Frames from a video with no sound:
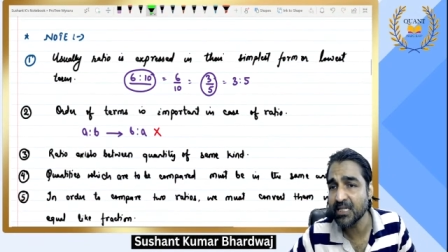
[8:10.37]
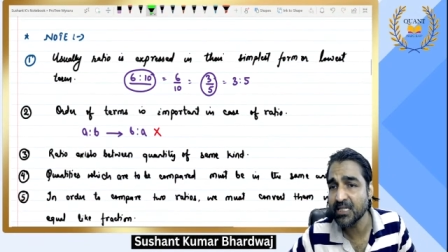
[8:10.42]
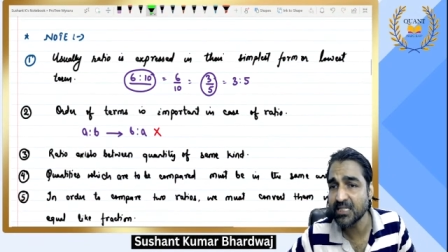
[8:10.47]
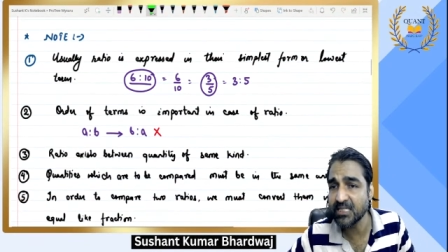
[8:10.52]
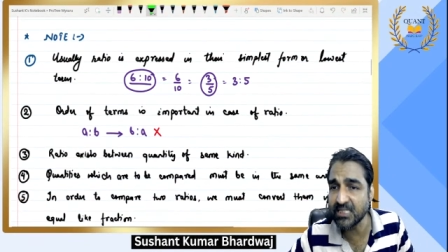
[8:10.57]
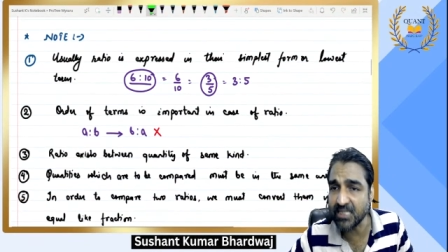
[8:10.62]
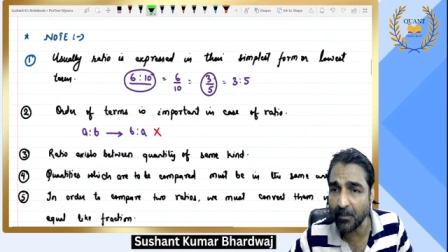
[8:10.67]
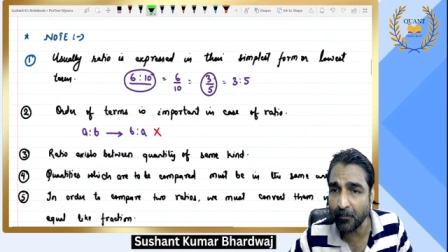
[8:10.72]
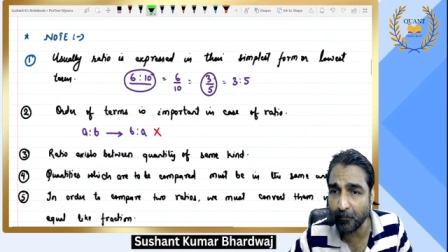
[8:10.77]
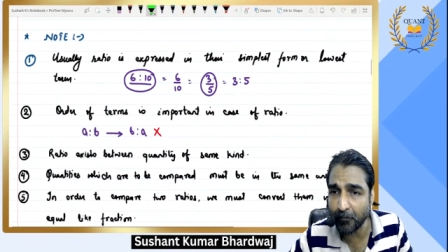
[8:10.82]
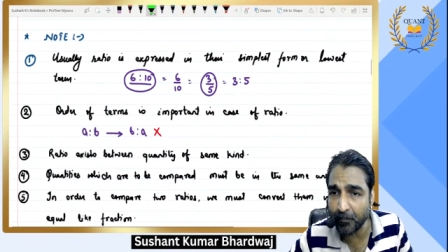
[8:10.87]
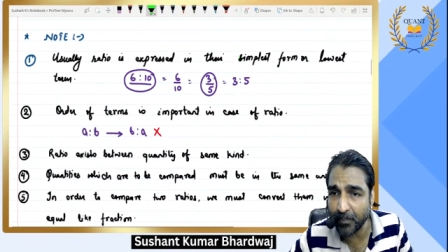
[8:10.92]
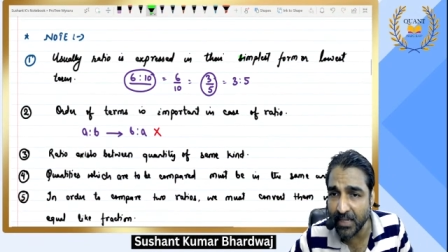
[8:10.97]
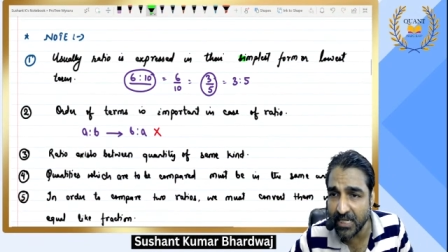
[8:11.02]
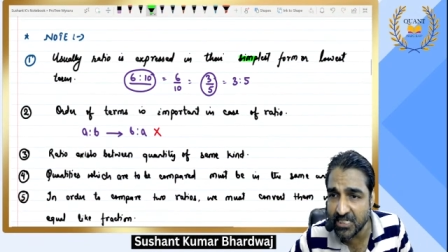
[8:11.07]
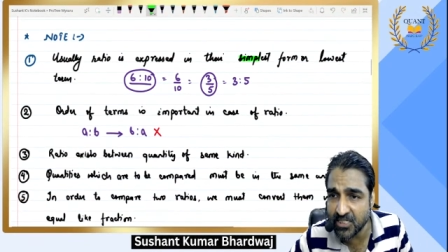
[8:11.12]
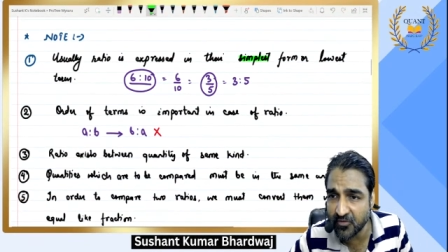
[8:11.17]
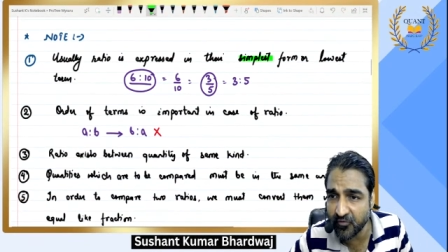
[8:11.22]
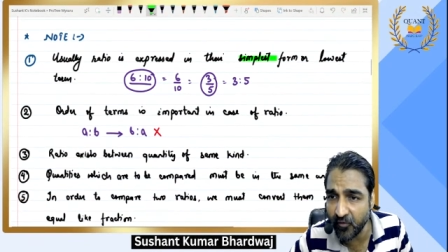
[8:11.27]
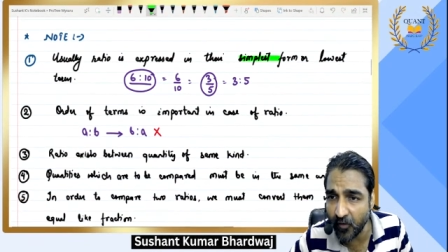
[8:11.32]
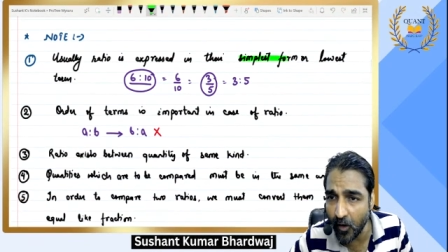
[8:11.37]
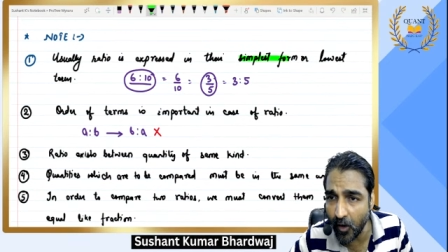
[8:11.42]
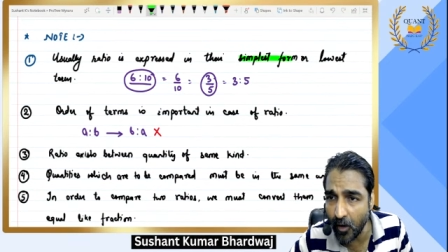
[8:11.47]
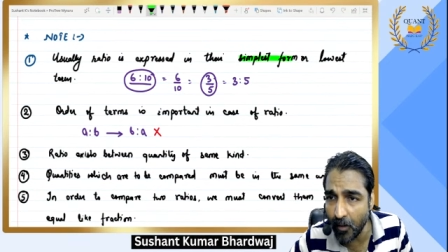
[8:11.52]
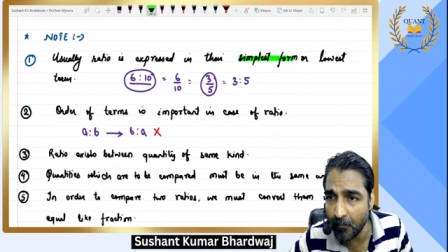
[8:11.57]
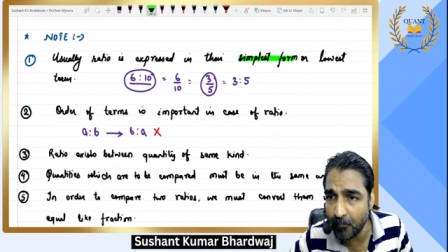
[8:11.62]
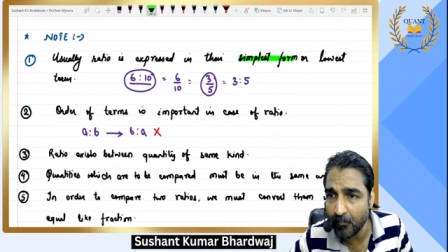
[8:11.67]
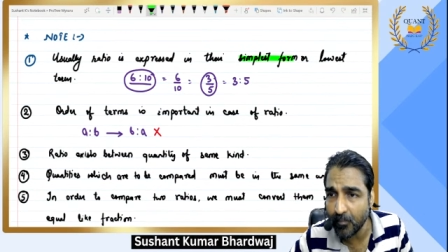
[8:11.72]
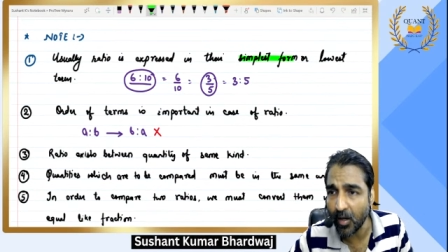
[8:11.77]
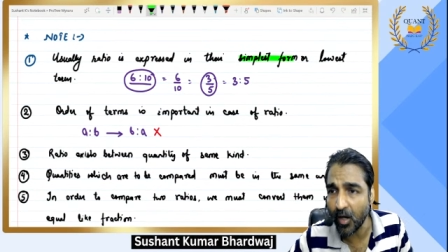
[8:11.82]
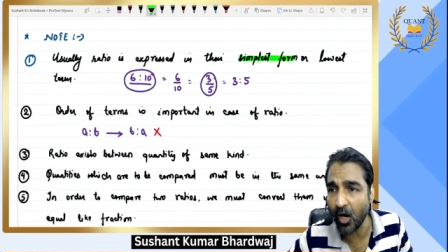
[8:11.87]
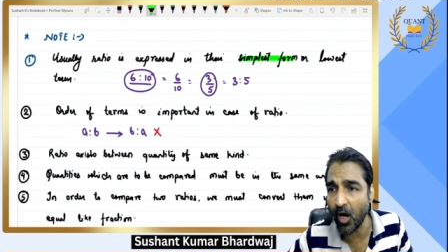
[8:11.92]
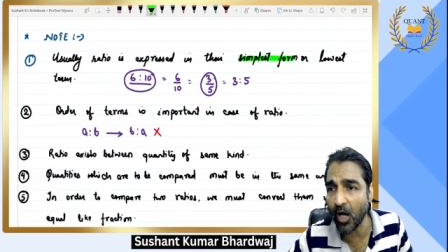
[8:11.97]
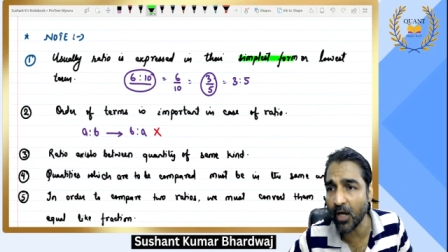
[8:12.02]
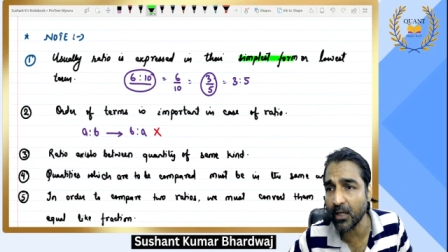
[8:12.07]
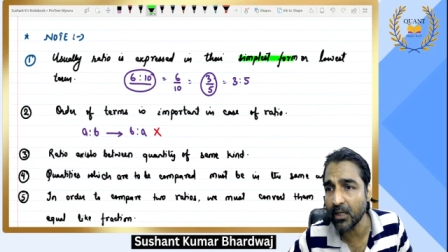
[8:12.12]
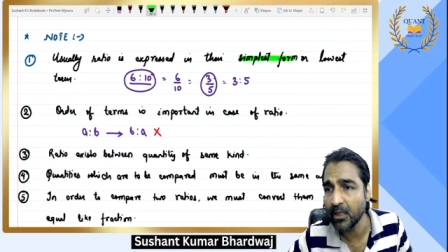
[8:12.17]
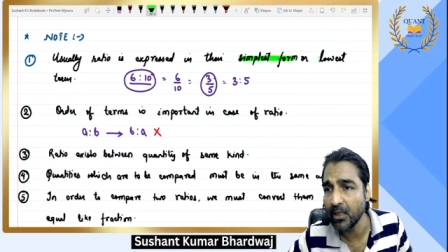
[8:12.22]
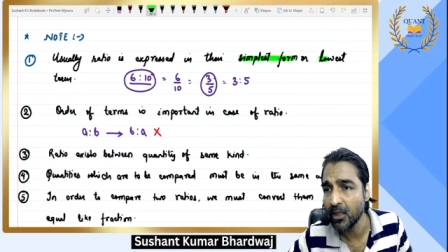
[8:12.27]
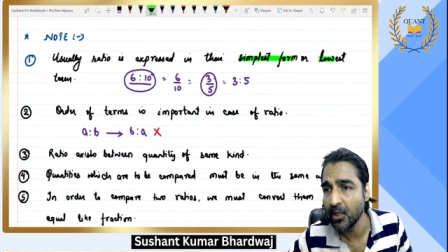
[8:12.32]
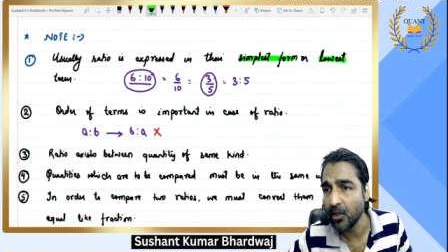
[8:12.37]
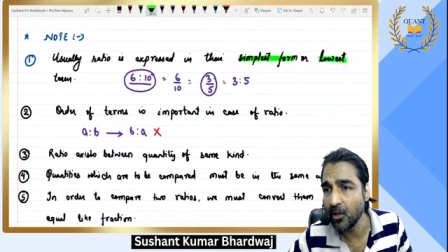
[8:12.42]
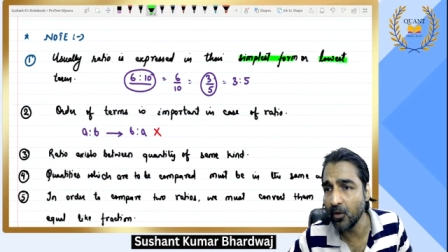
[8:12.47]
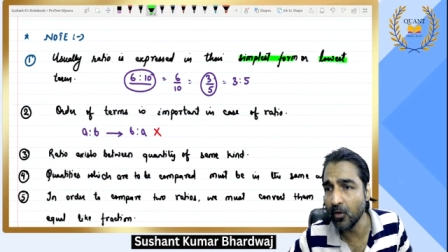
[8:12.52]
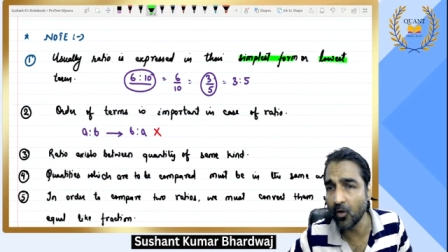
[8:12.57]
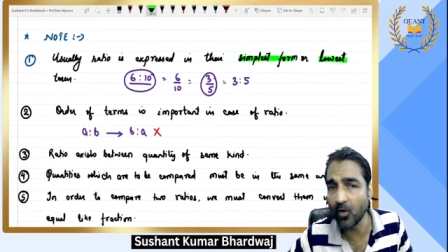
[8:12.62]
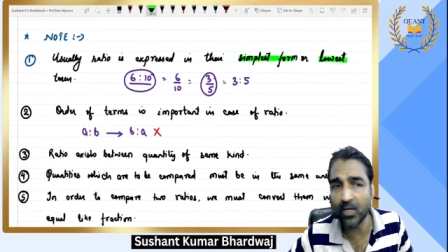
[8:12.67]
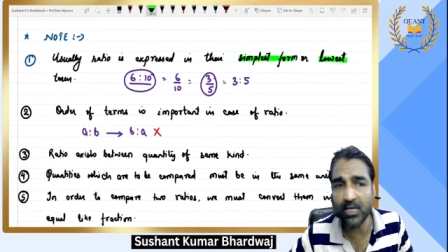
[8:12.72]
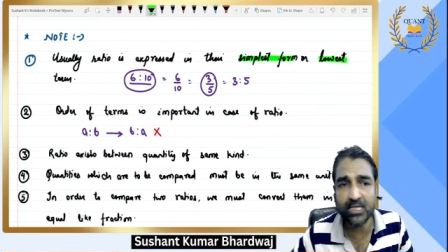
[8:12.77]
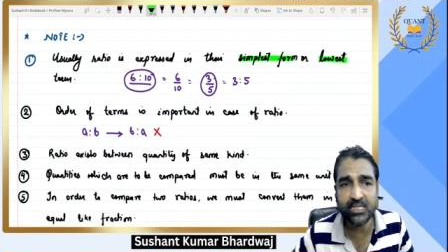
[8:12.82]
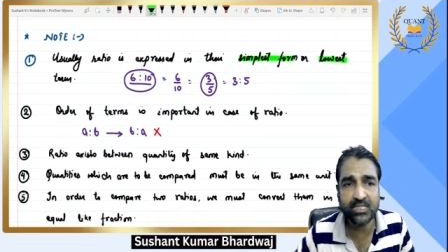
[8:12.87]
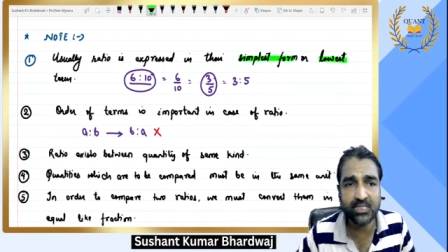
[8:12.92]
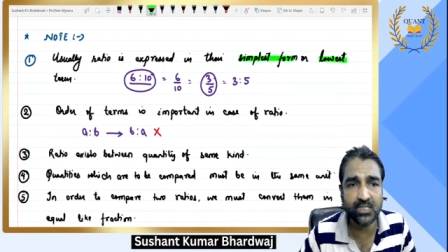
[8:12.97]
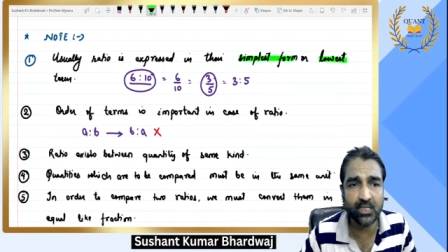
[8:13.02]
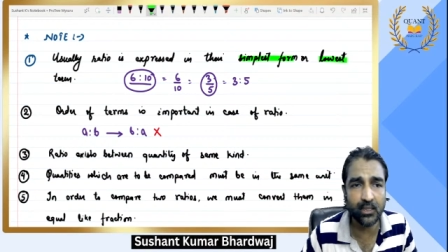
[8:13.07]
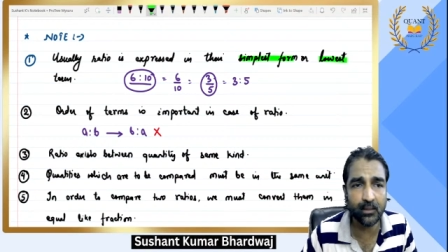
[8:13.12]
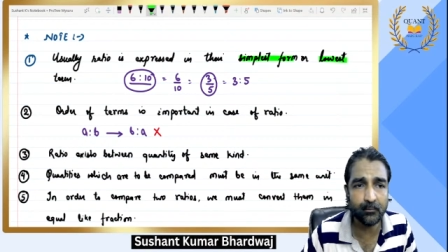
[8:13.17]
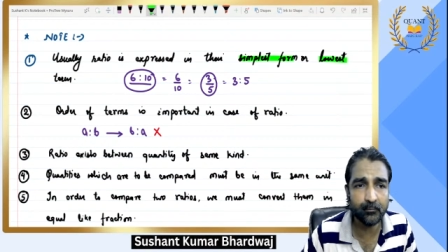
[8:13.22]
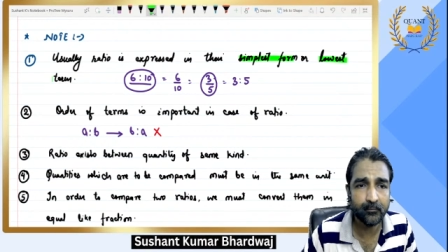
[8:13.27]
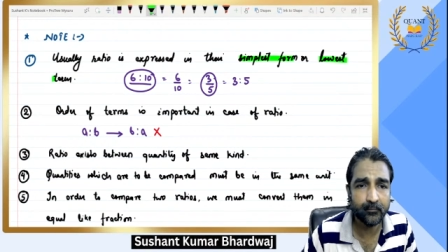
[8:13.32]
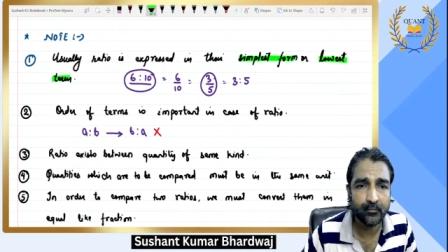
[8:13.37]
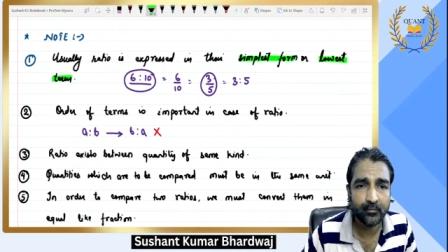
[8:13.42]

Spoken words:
simplest form or lowest term.